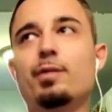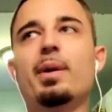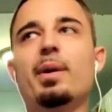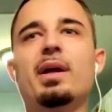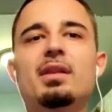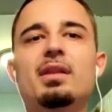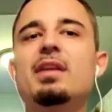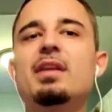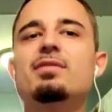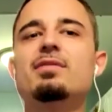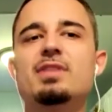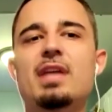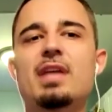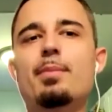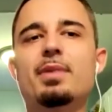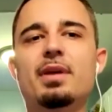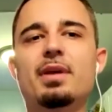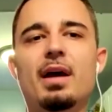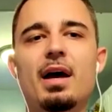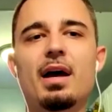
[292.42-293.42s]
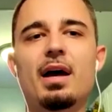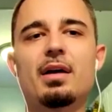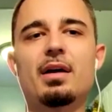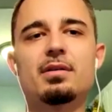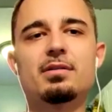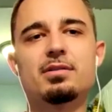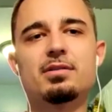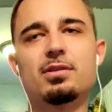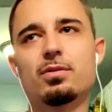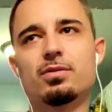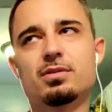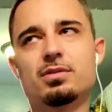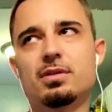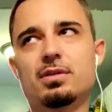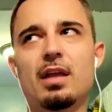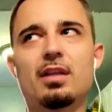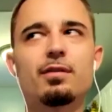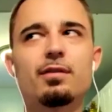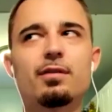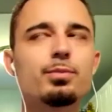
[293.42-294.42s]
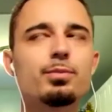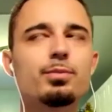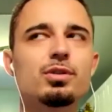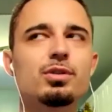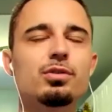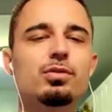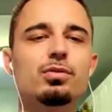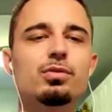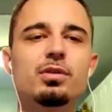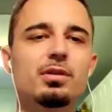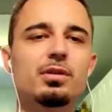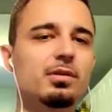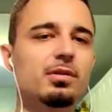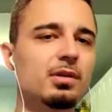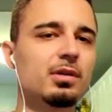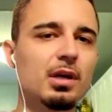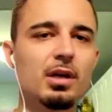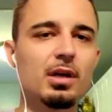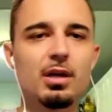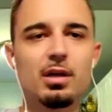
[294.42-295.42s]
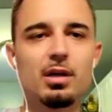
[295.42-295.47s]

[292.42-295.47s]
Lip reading: everybody leaves that behind. So it's kind of up to you